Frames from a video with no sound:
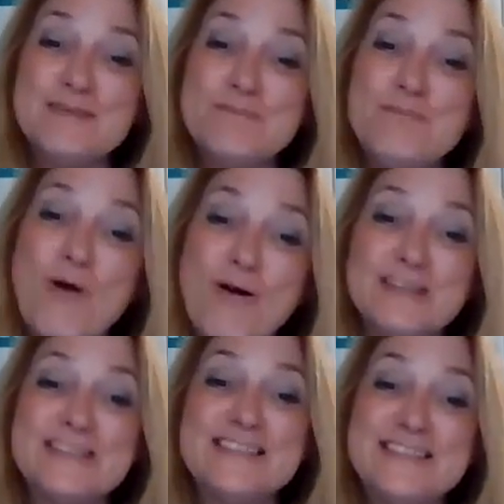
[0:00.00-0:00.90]
and
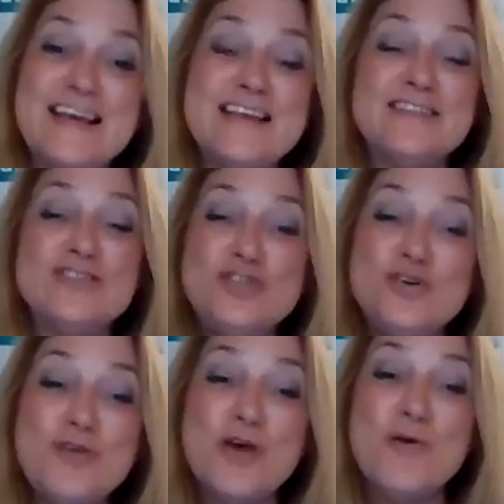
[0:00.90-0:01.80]
parts that says that
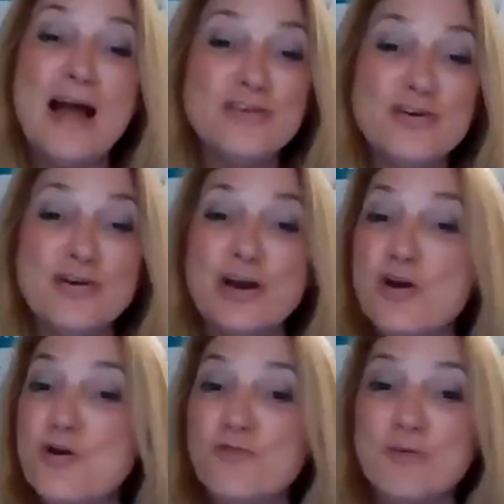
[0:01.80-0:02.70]
how you're going to
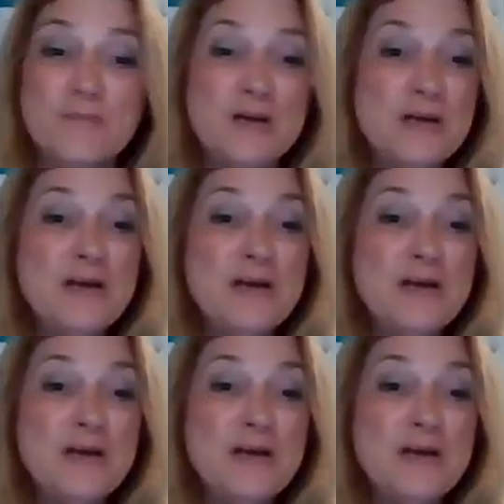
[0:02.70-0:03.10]
go from